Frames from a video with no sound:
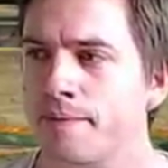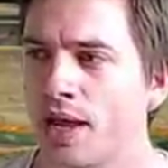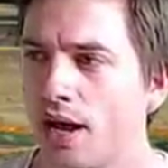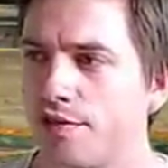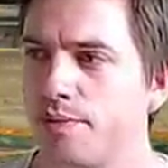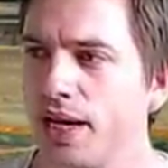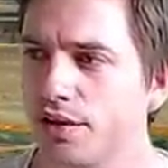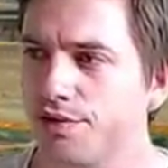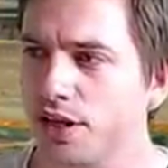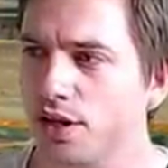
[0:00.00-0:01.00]
I've made
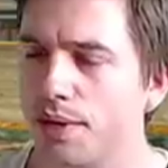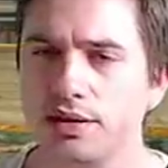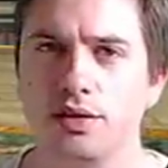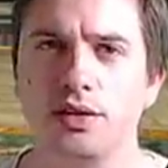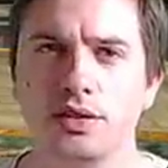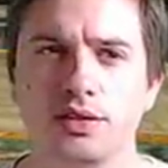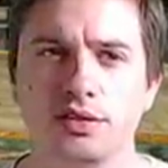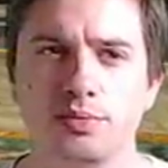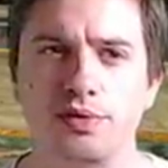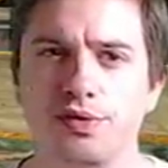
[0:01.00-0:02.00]
a video about
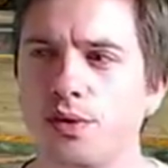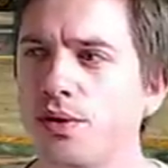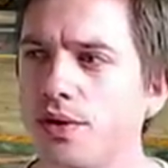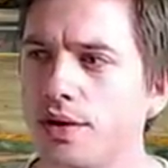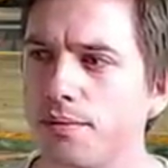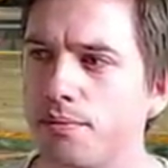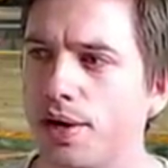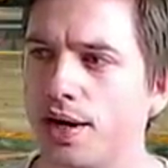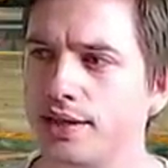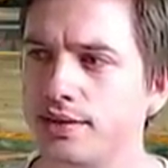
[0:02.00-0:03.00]
Noctis before,
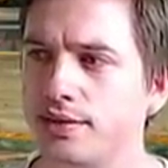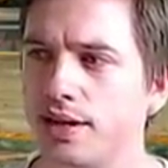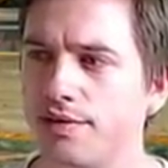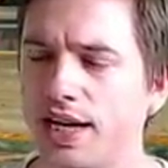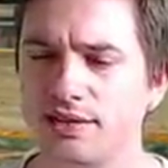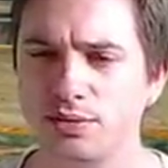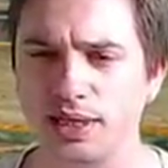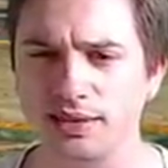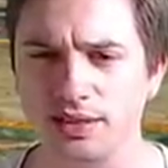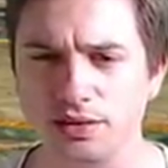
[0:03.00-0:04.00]
but uh, that
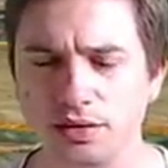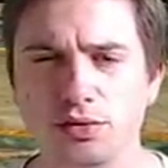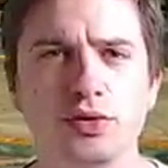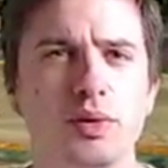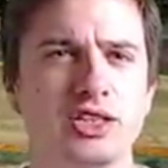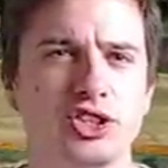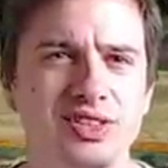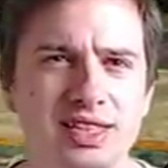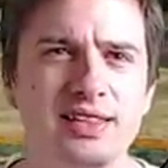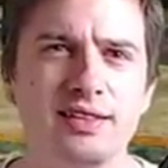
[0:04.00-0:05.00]
went into too much
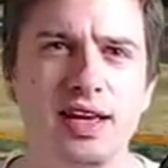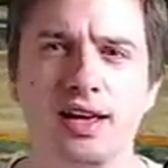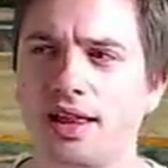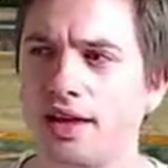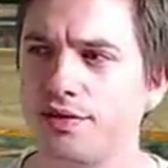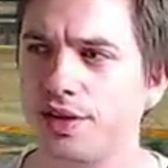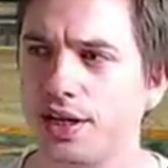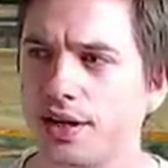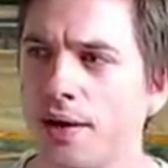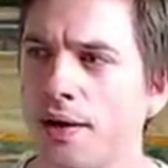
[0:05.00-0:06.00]
detail I
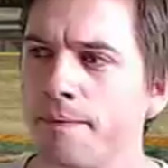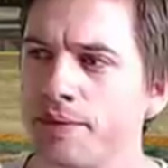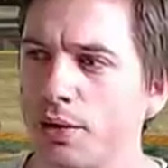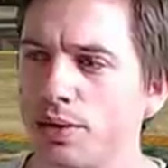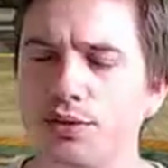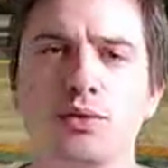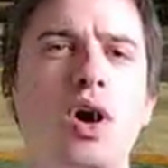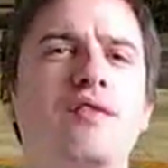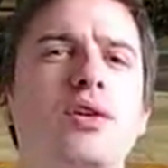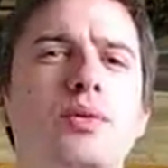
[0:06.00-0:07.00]
think. With
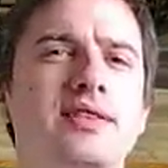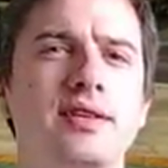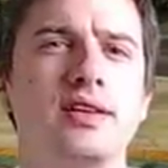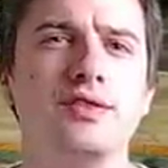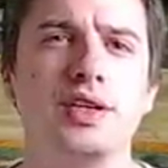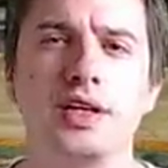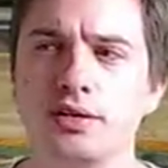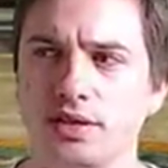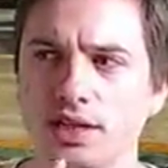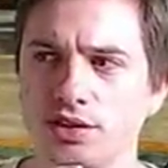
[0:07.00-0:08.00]
Robert with these
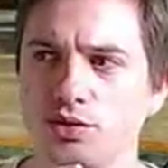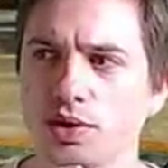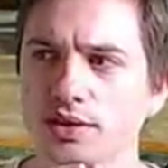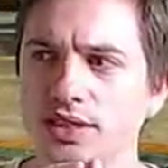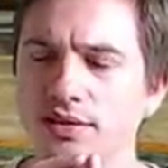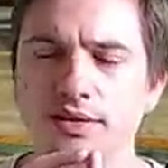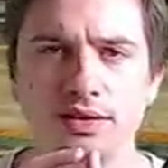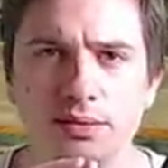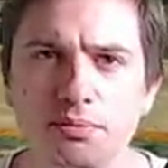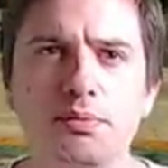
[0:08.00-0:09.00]
videos, I just want these
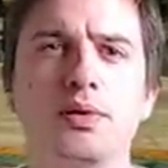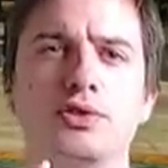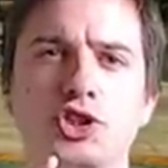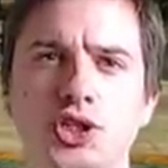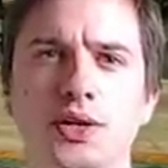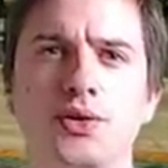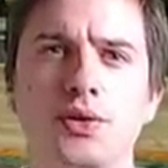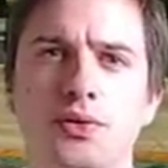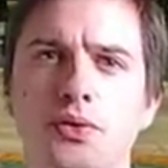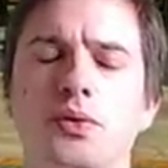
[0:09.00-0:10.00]
simple
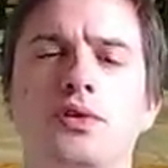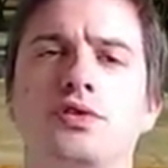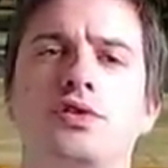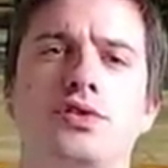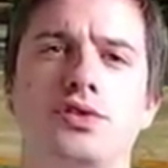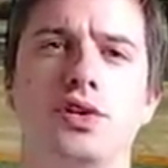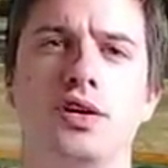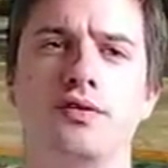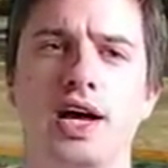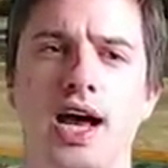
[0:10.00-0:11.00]
general rules to
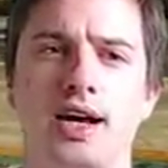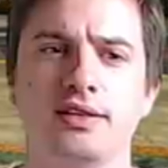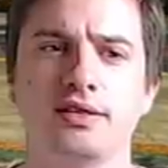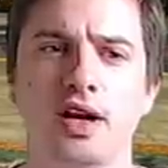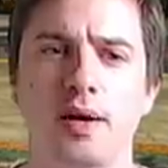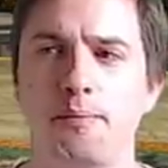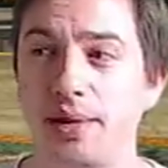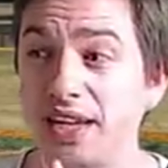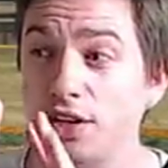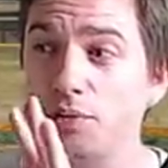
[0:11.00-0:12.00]
serve as a
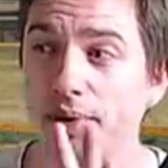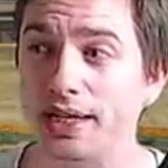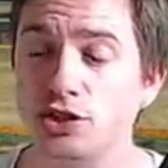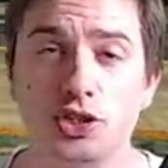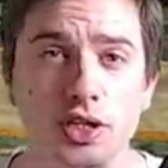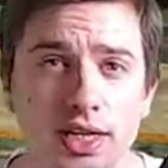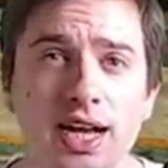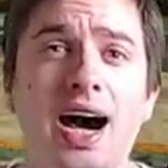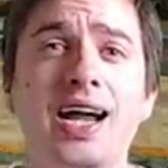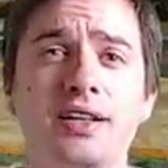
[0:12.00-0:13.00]
bigger picture
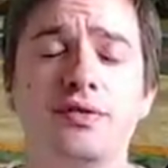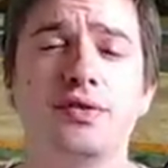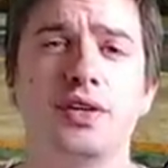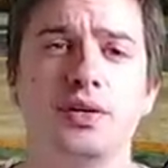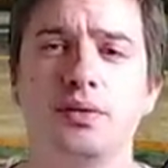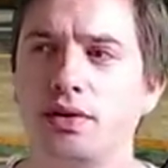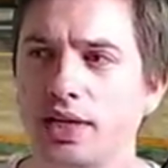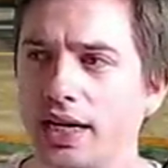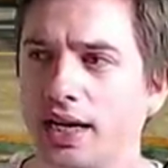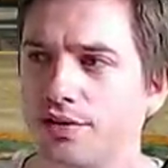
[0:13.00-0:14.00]
guide for you
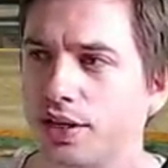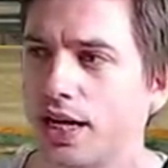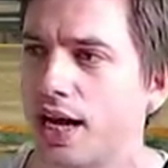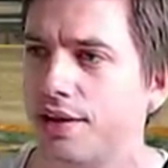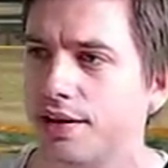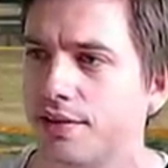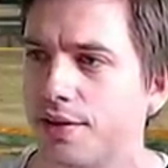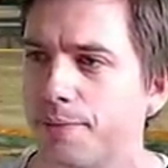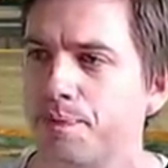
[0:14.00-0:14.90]
looking at the character.